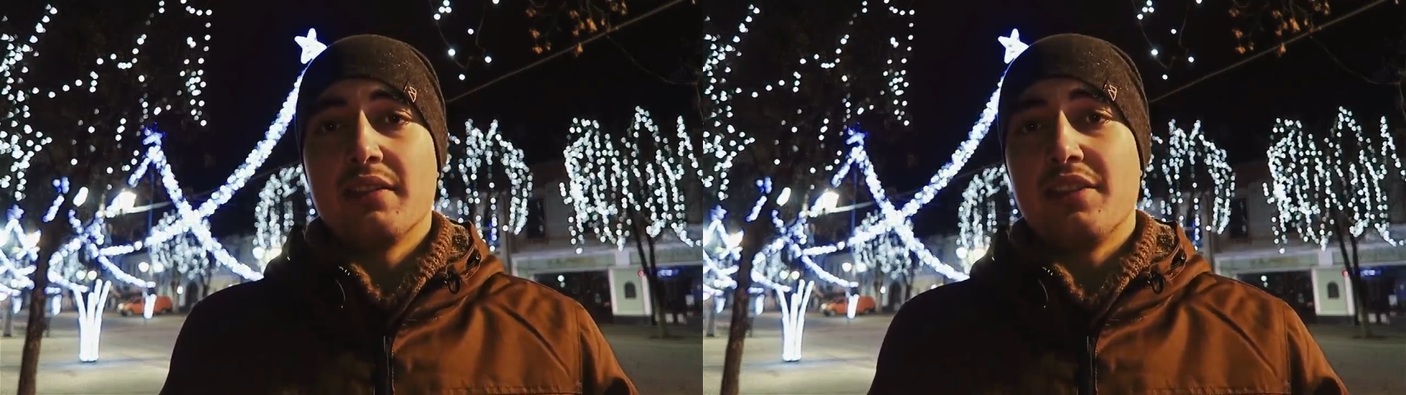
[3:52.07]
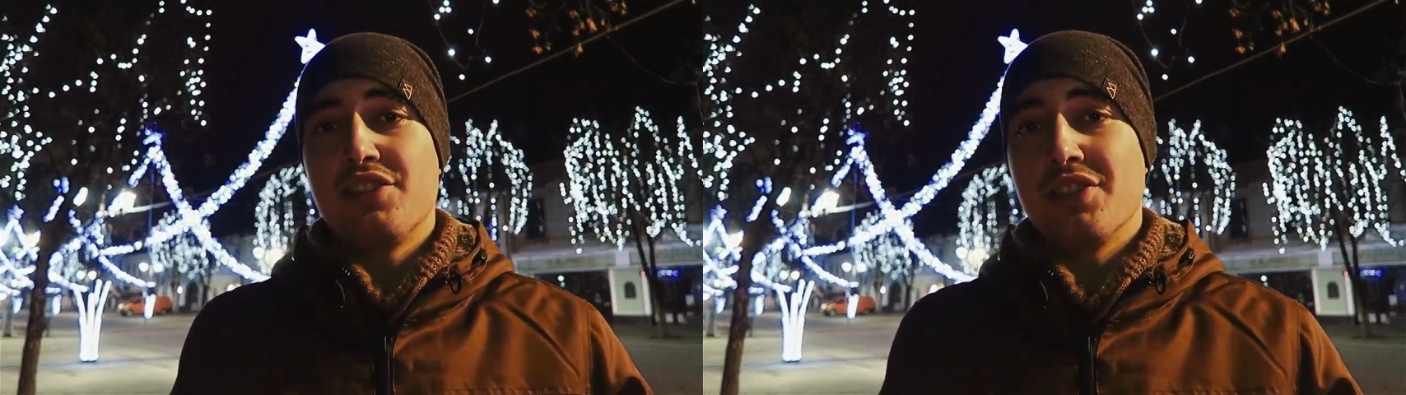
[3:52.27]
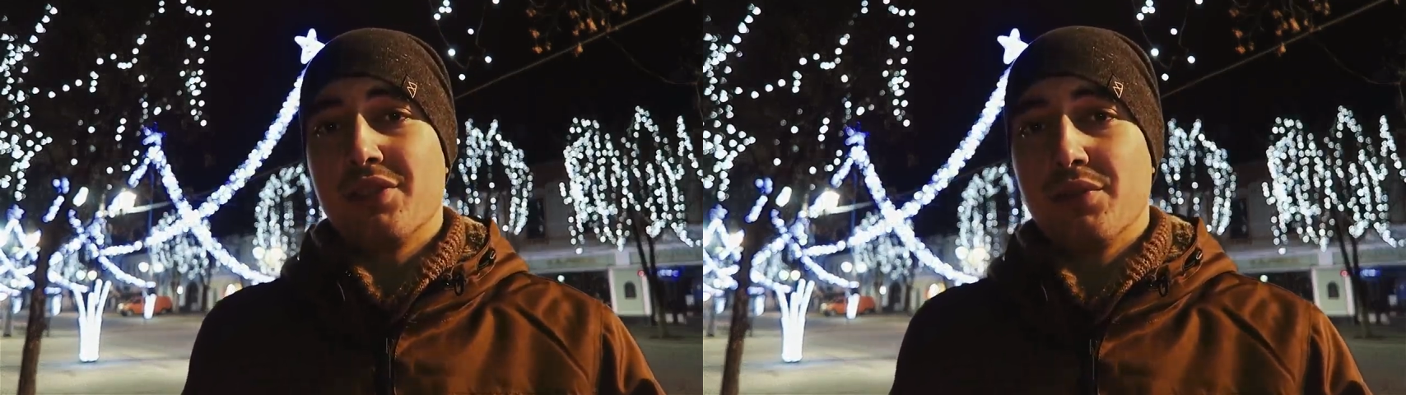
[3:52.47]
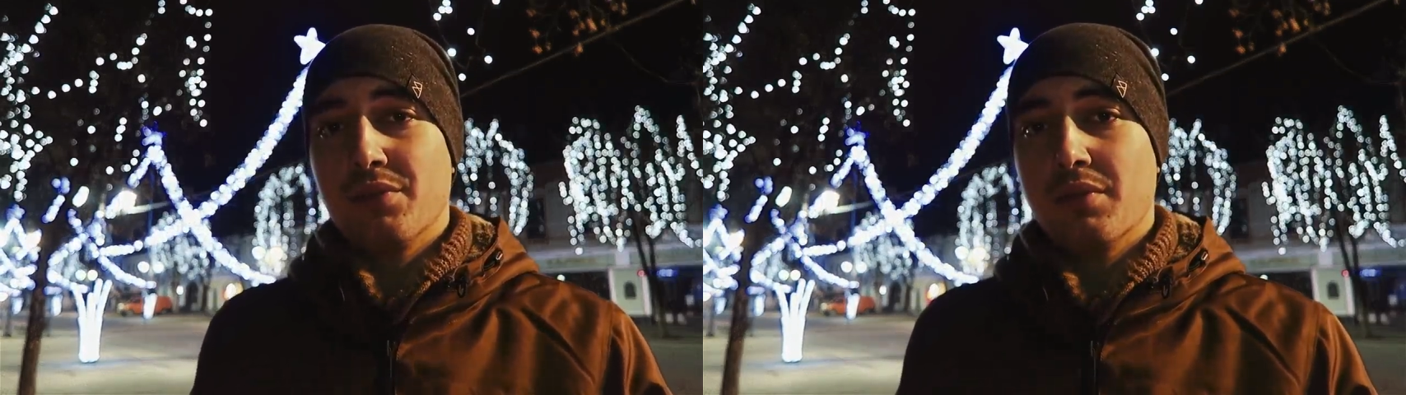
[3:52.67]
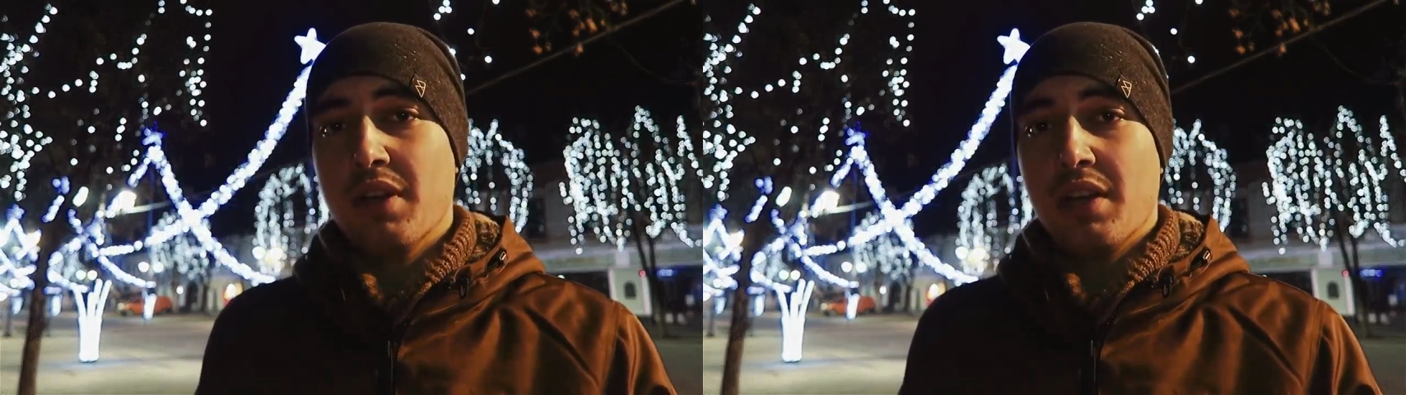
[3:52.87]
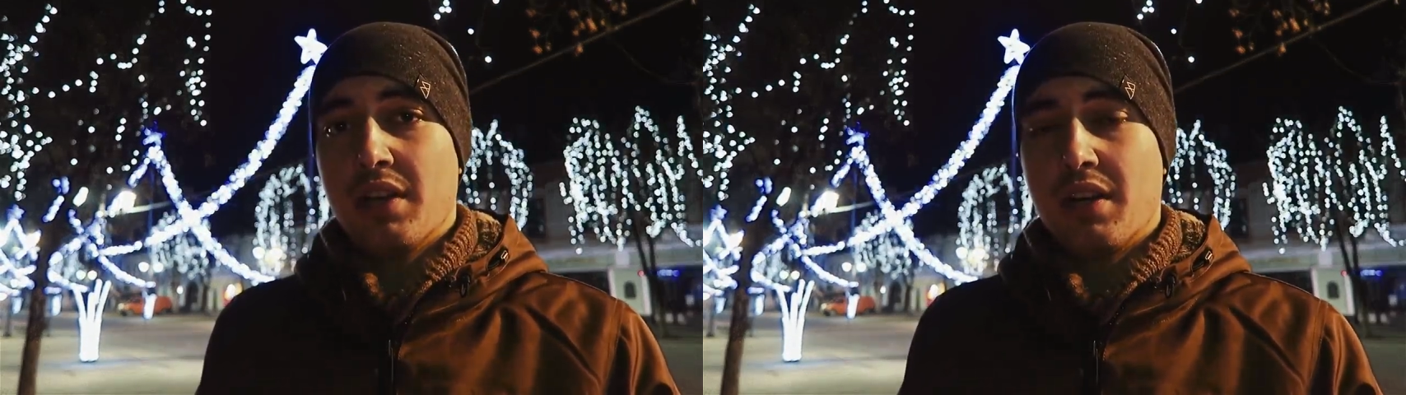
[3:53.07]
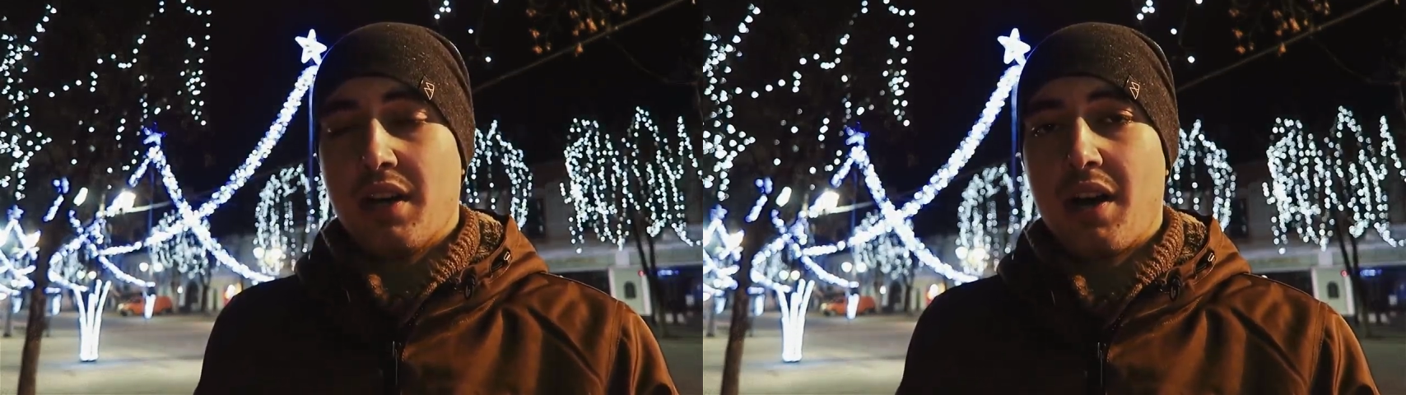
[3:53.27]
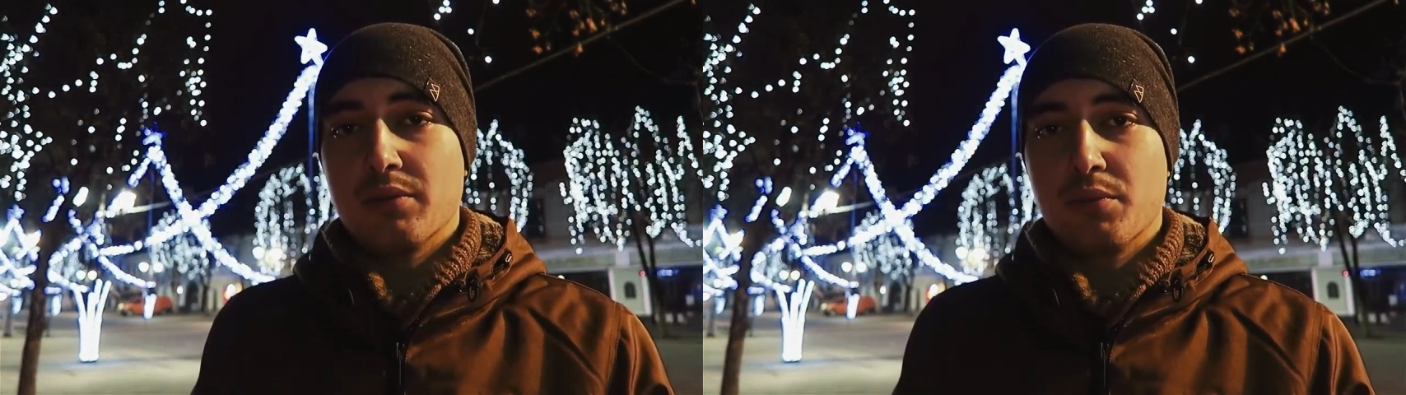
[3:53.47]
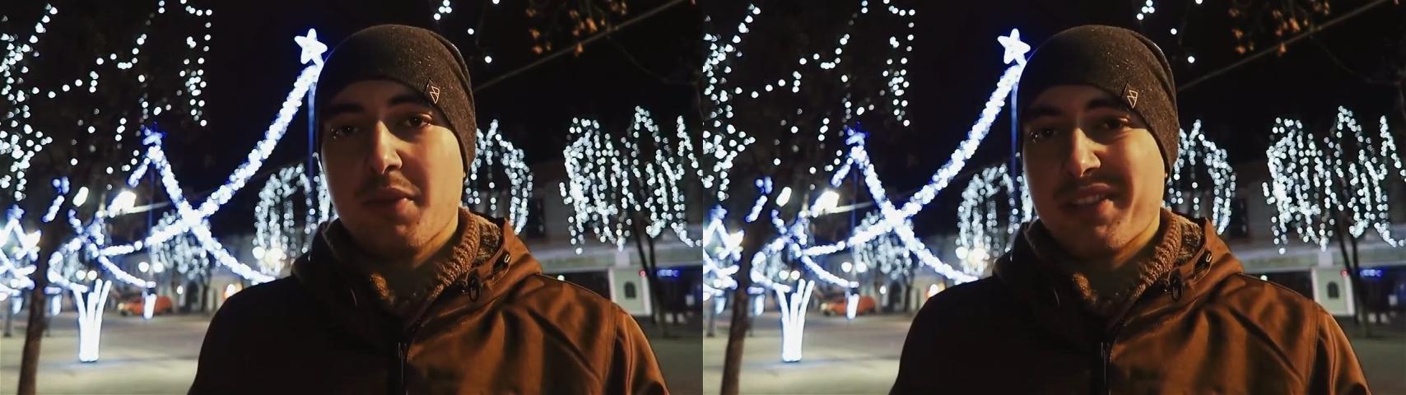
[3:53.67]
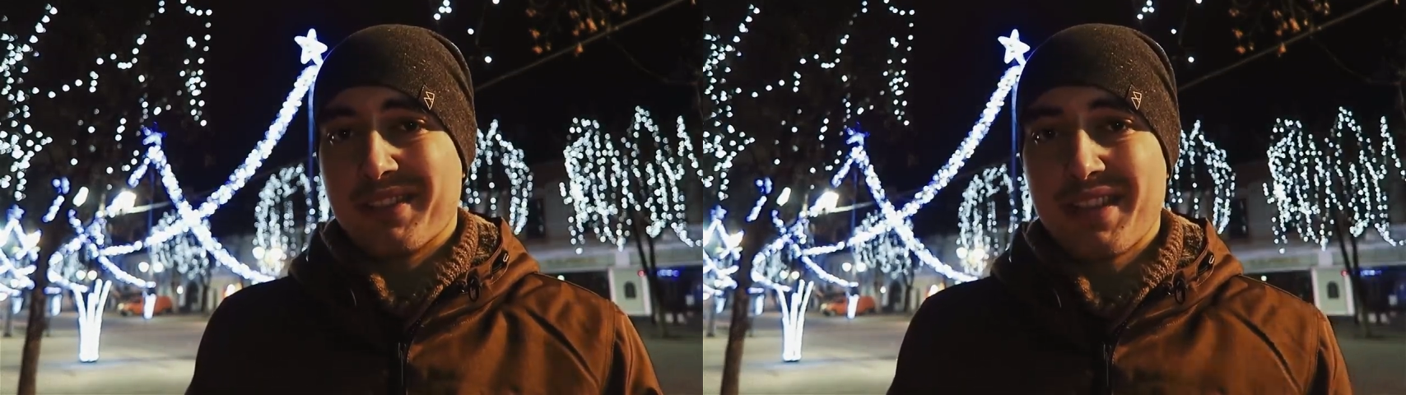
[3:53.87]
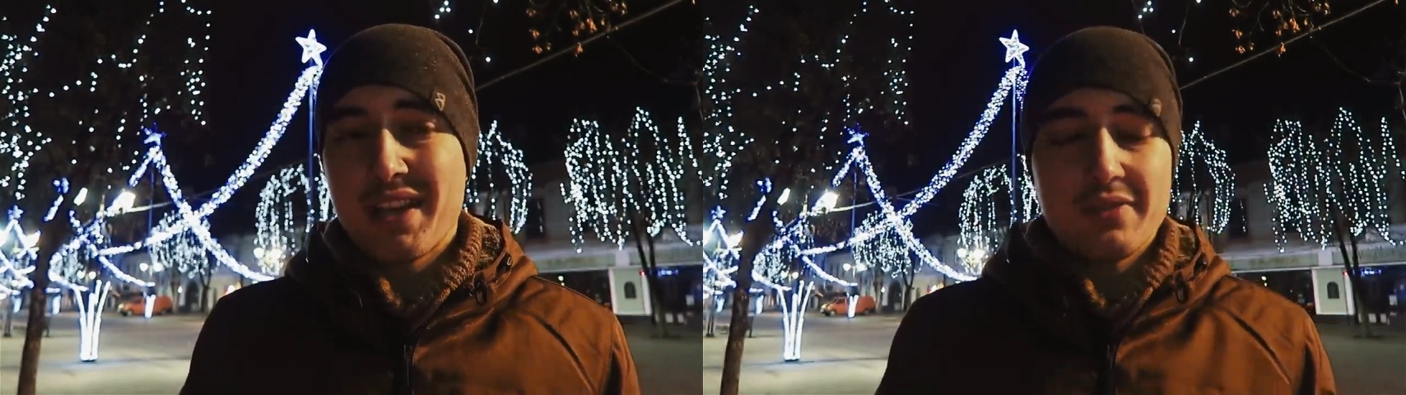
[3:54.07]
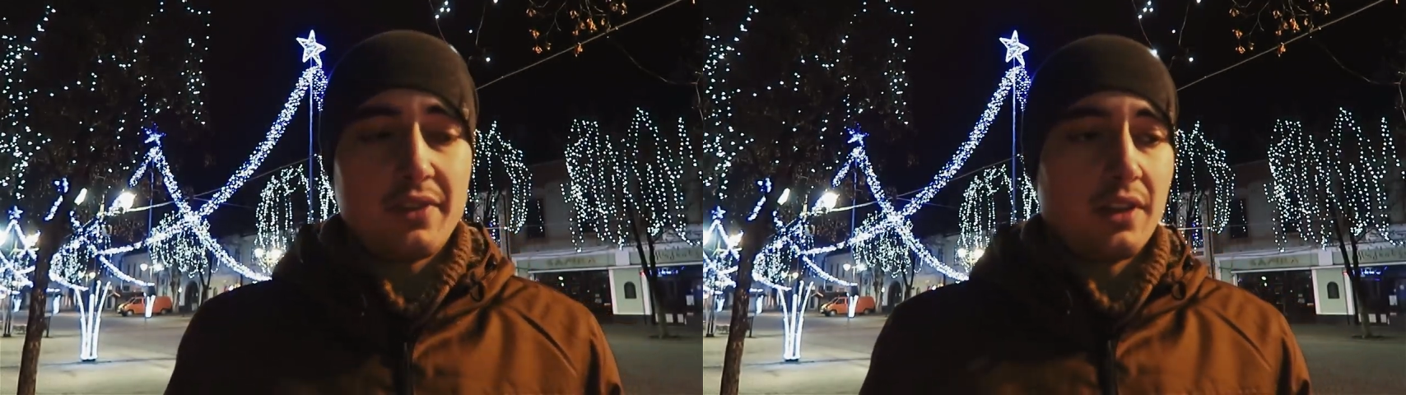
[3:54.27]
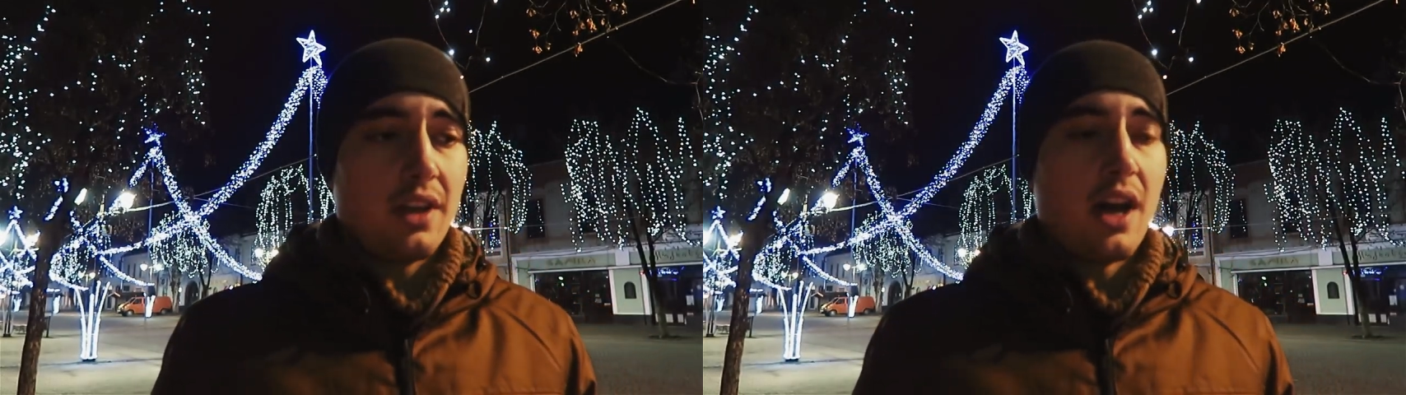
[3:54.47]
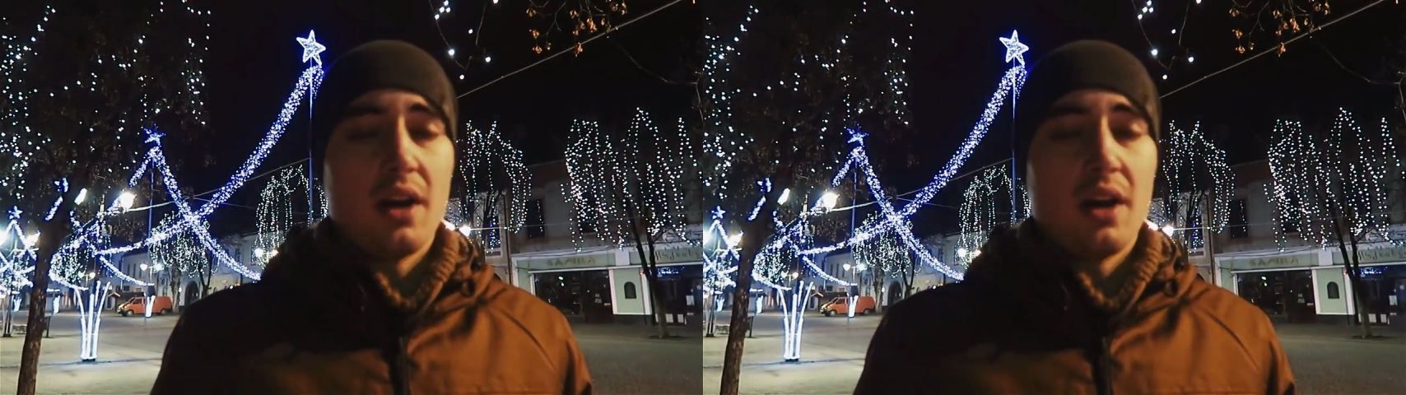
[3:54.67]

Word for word: teaching you uh, how to be successful,